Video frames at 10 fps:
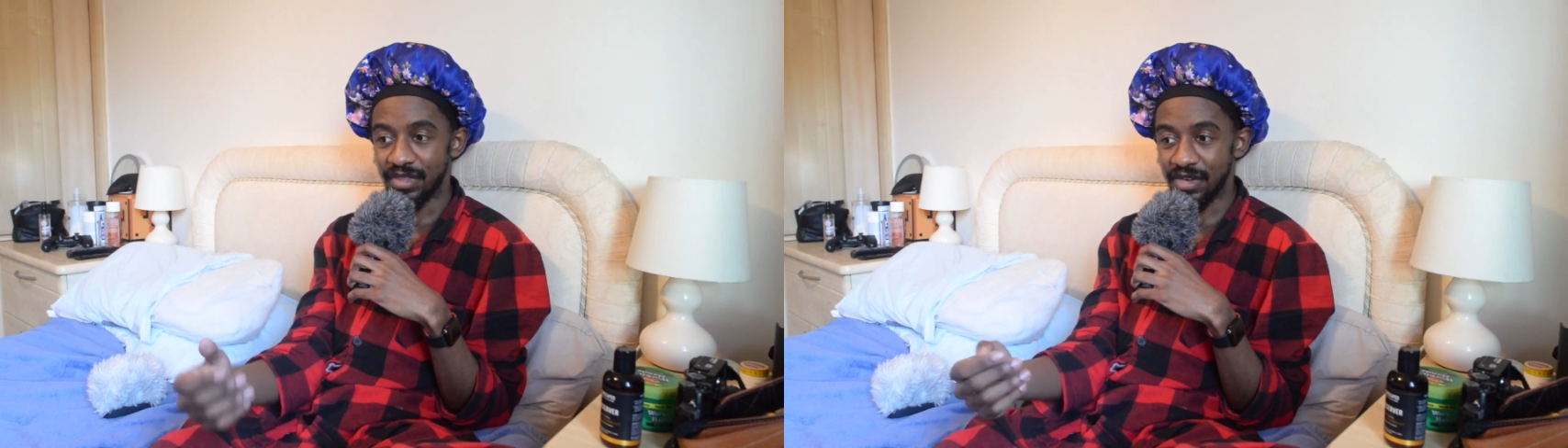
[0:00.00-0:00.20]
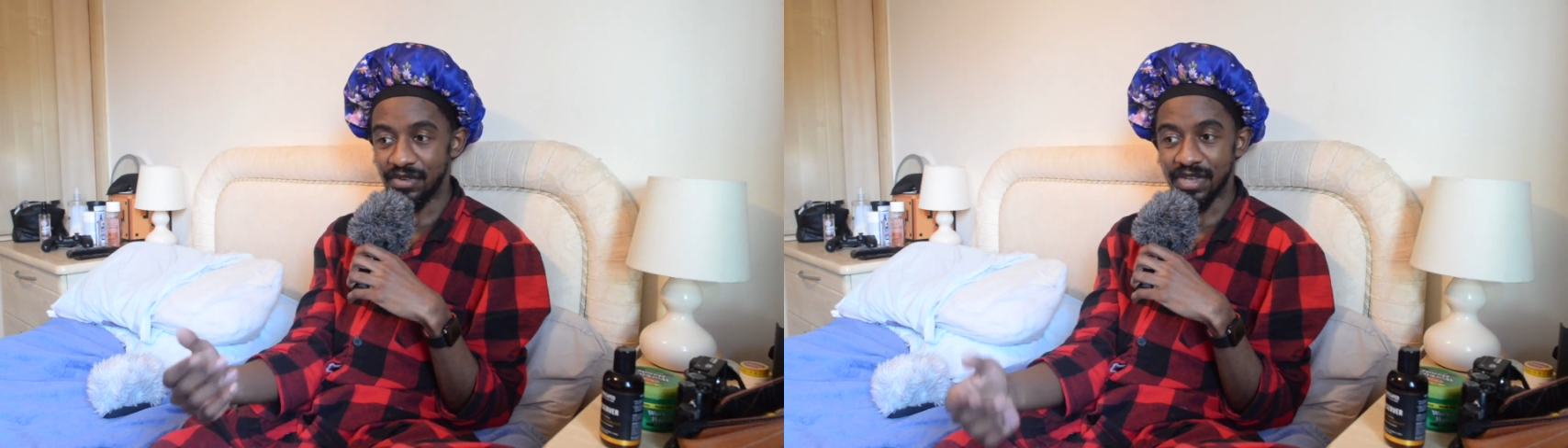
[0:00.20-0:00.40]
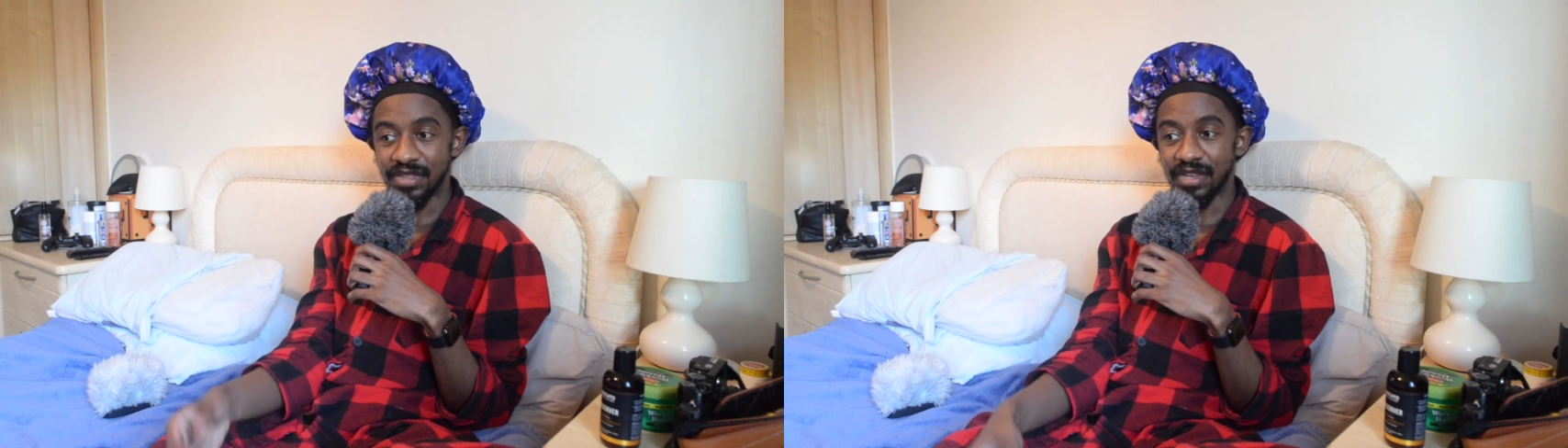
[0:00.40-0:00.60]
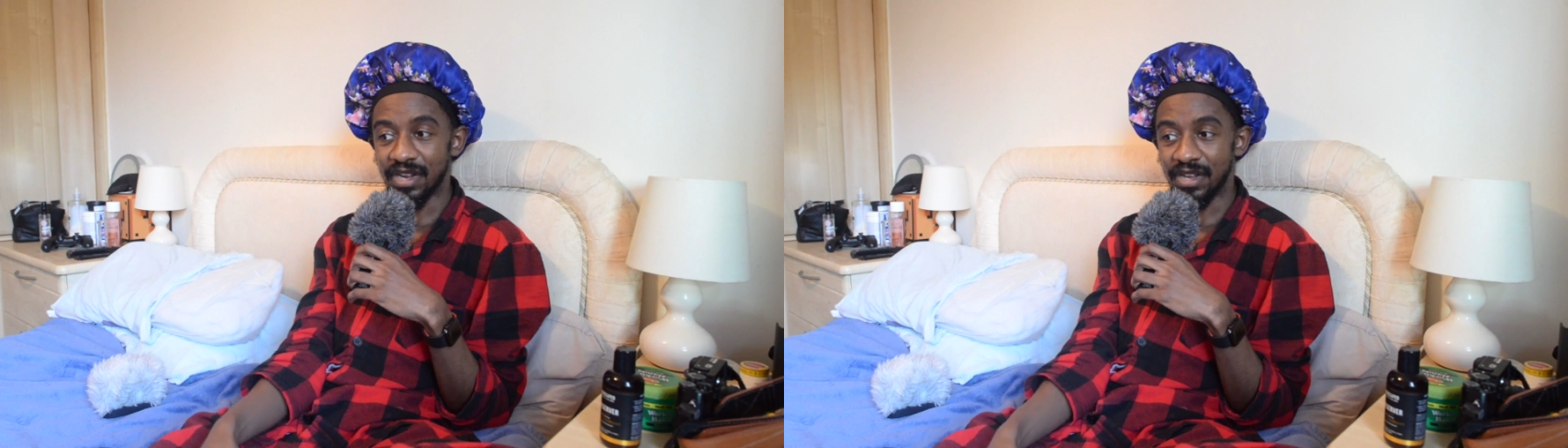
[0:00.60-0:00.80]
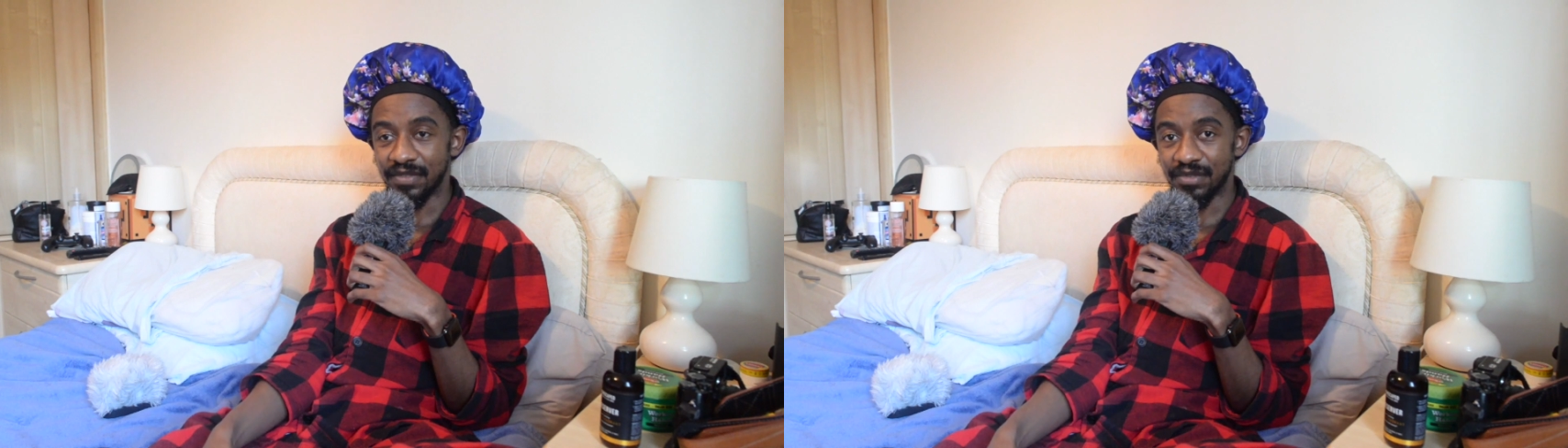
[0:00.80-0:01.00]
Then you get the
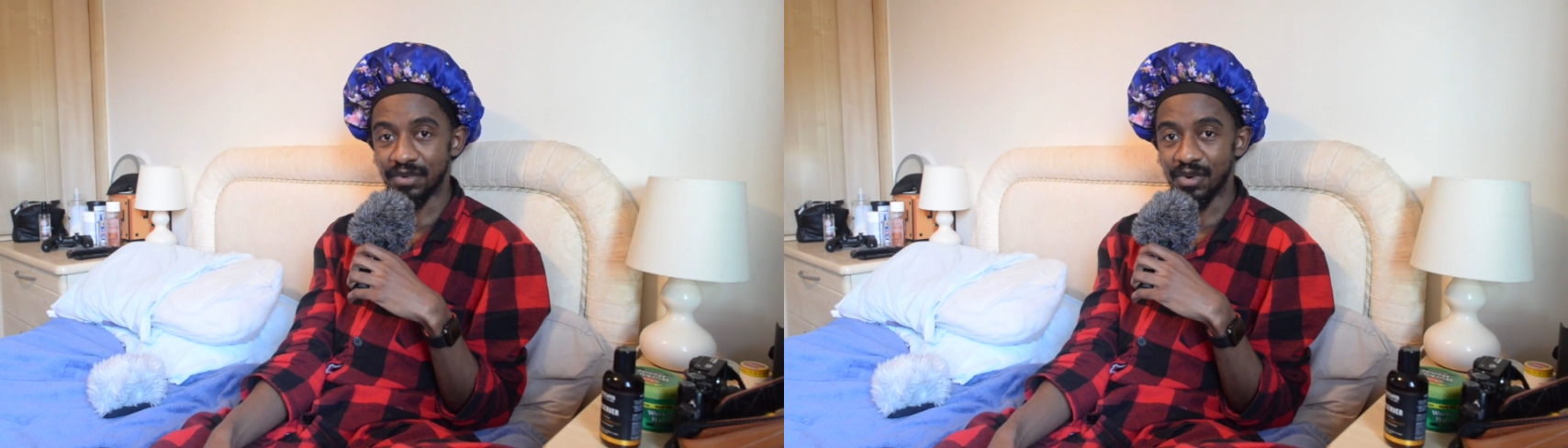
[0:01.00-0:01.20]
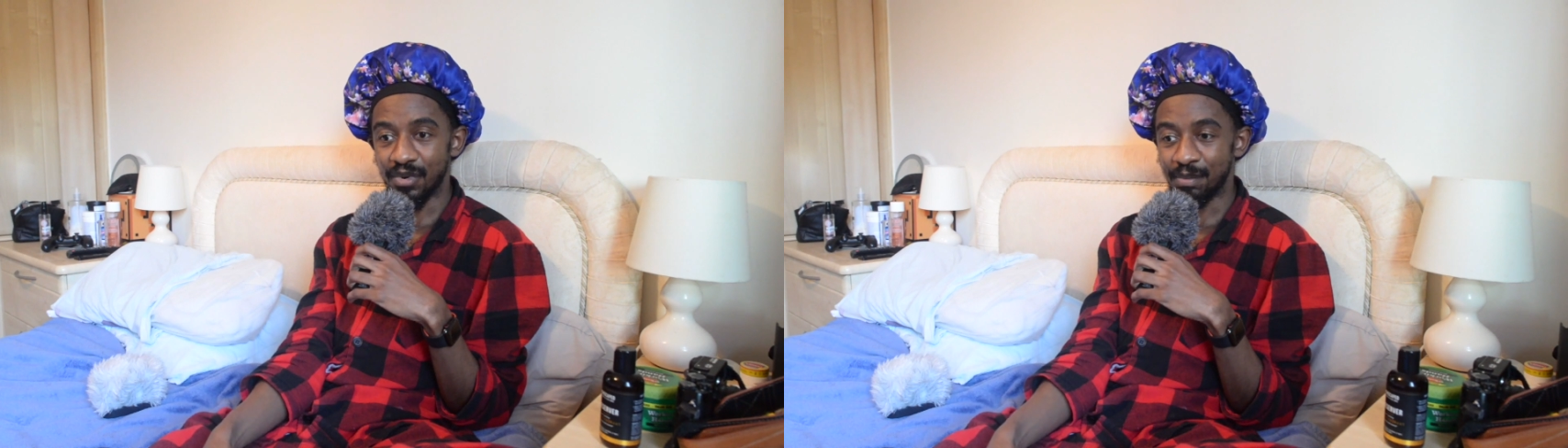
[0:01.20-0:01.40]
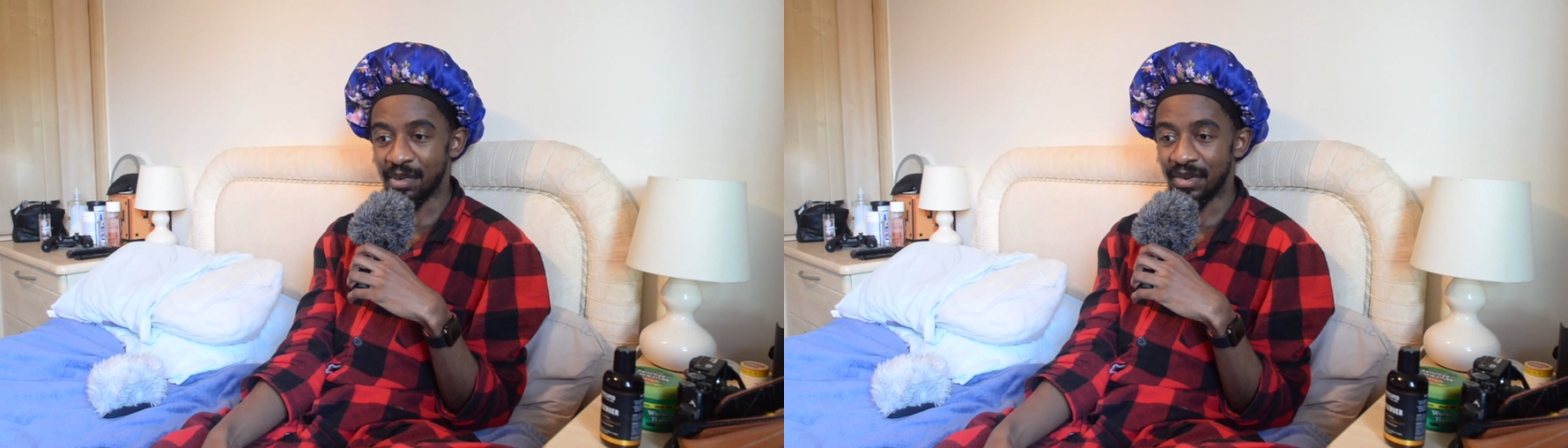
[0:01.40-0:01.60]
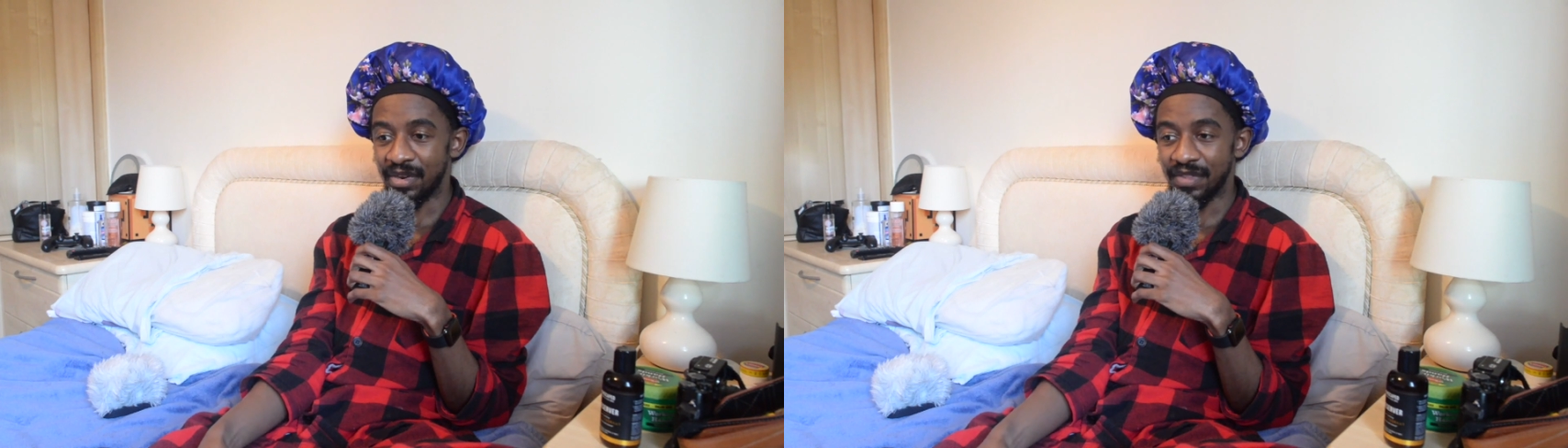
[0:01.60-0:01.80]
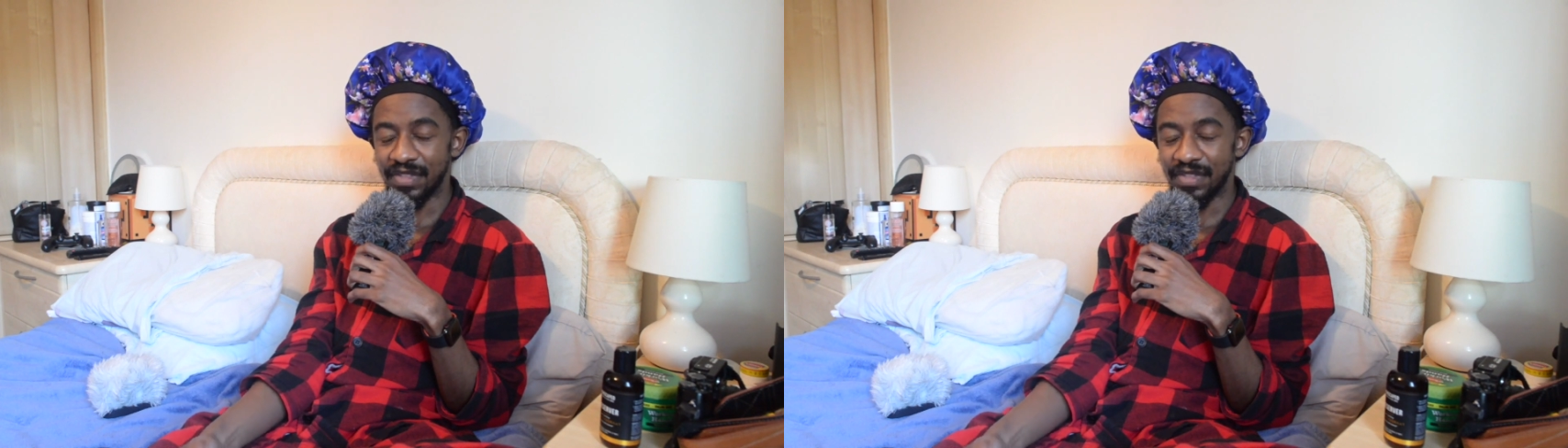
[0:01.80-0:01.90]
click of the record button,